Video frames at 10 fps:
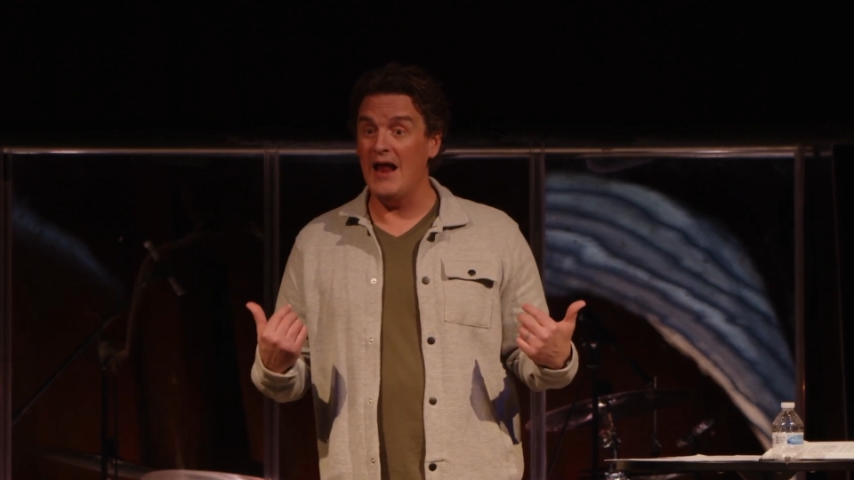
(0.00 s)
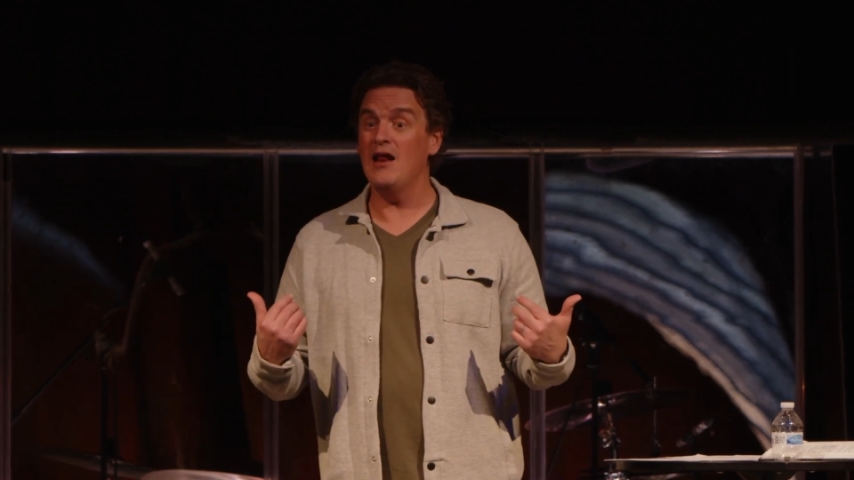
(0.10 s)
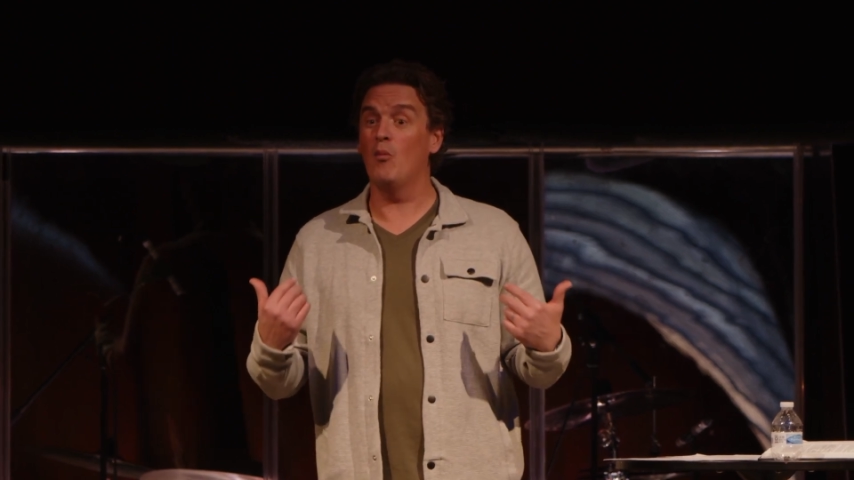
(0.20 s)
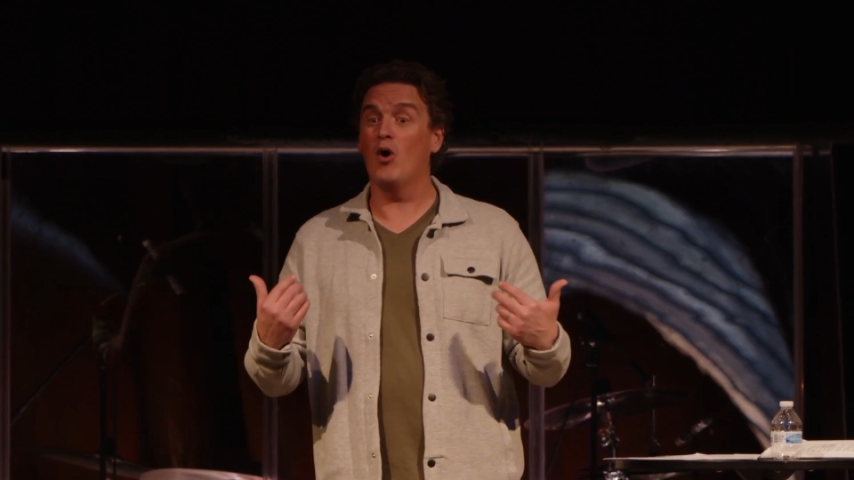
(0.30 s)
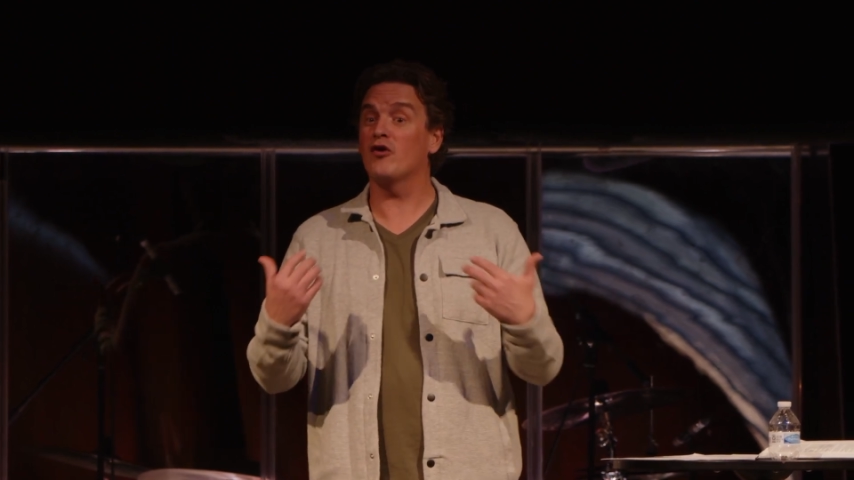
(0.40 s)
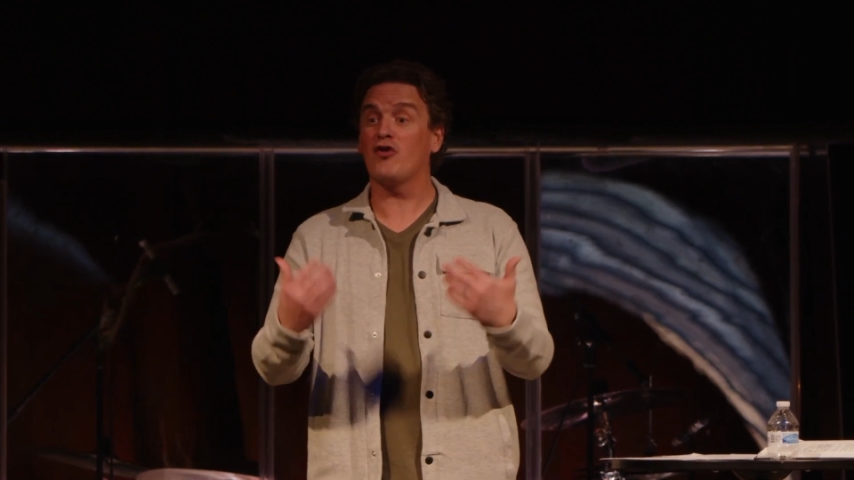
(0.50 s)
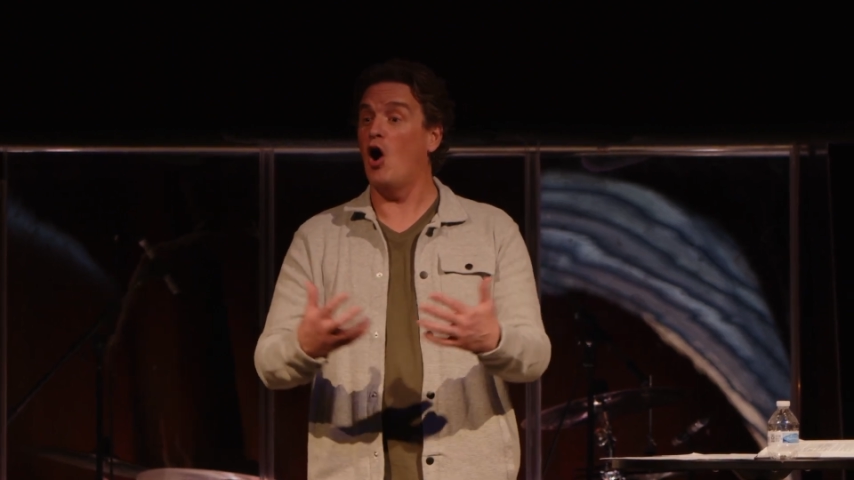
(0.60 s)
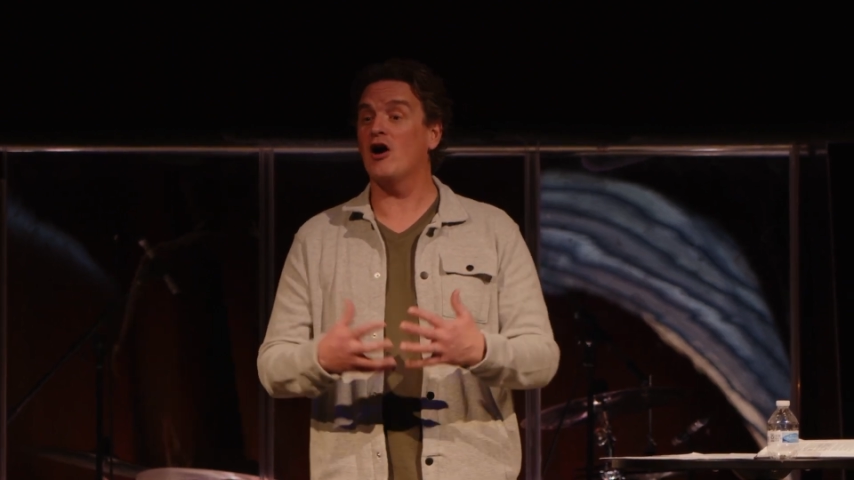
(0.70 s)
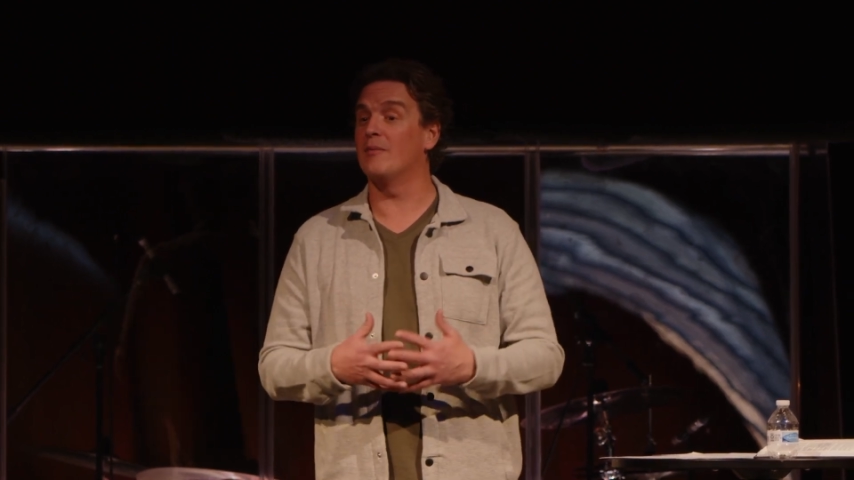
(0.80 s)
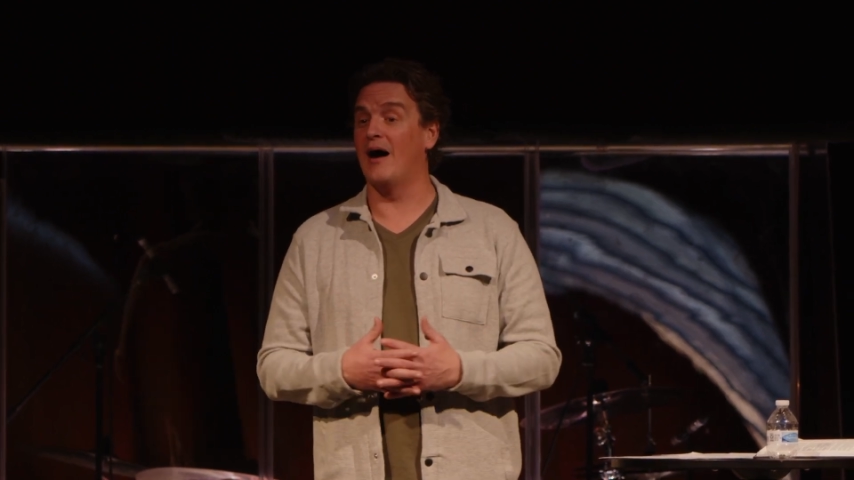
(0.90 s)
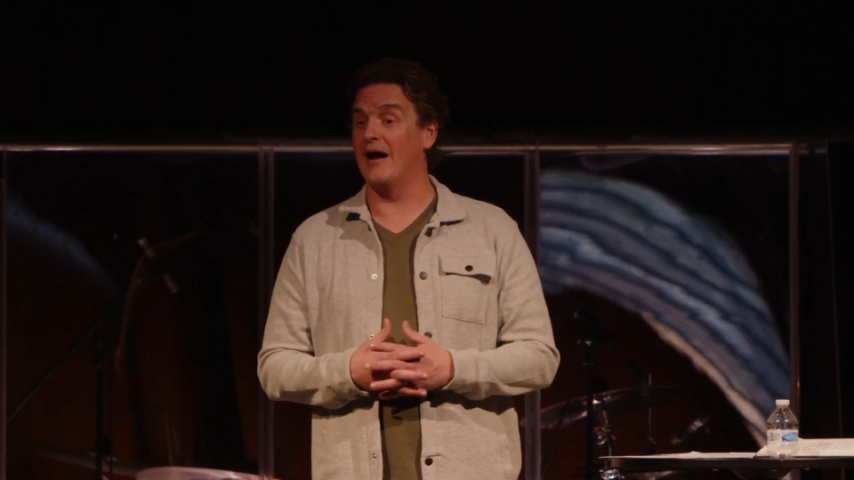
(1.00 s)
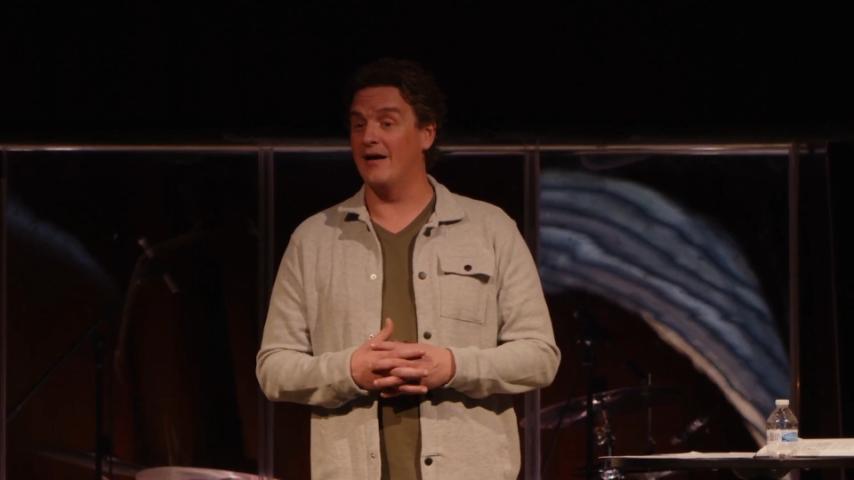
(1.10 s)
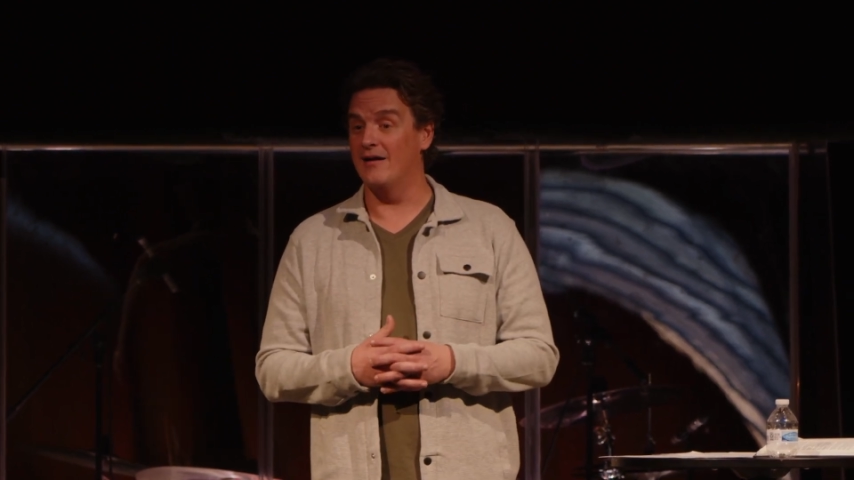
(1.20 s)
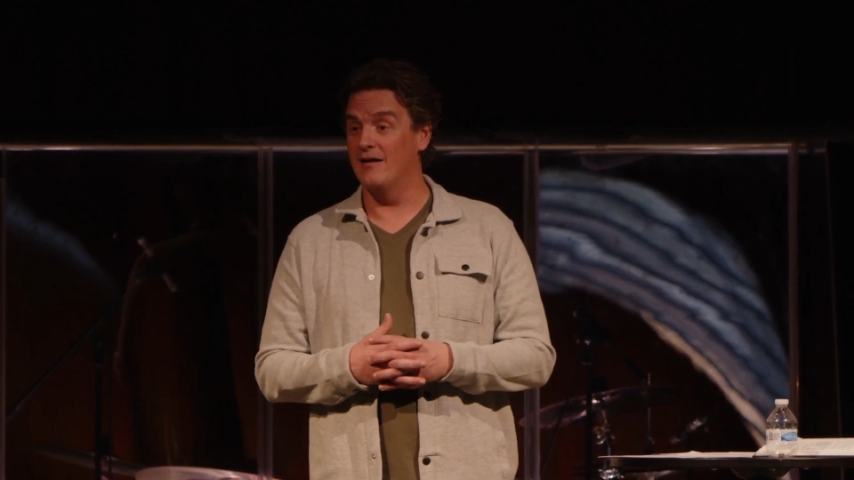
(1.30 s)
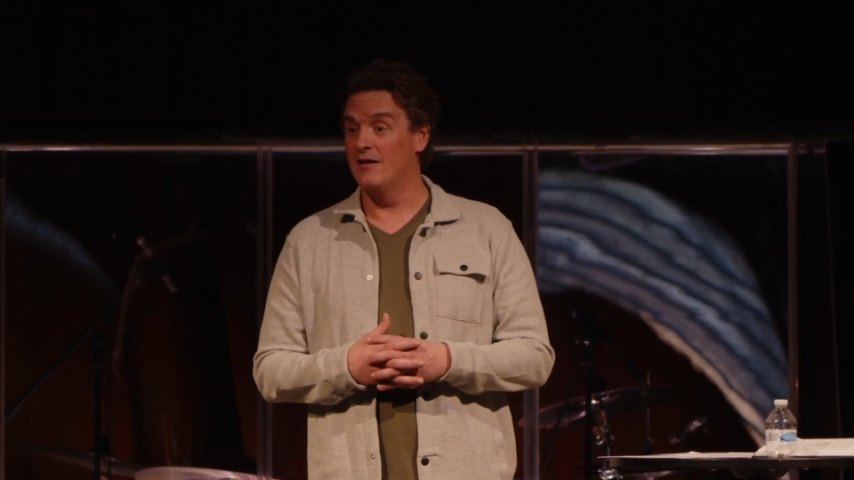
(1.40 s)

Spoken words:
I didn't want to talk about it.